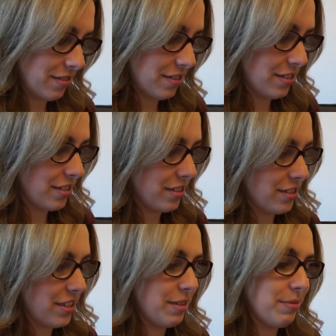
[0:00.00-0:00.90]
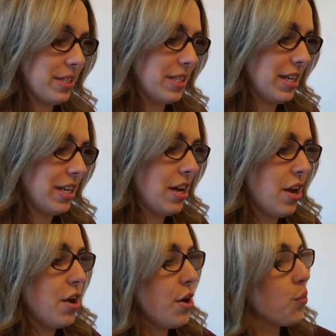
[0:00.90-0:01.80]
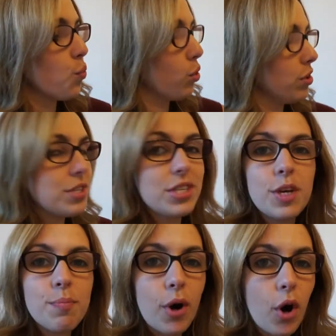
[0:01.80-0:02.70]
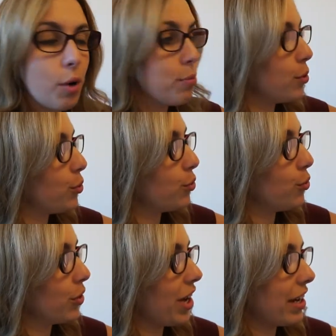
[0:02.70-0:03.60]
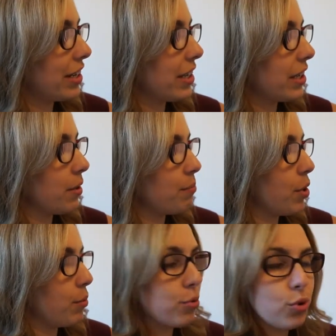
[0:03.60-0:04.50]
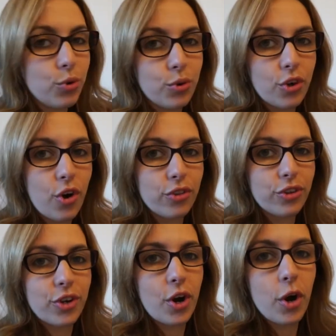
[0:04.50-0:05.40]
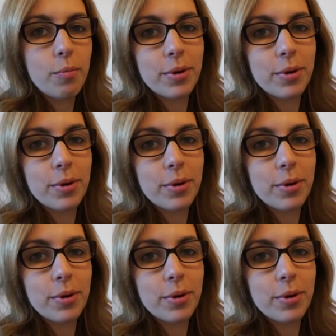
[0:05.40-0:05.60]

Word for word: uh, let me see, Wonky Pop Organic Popcorn on the Cob.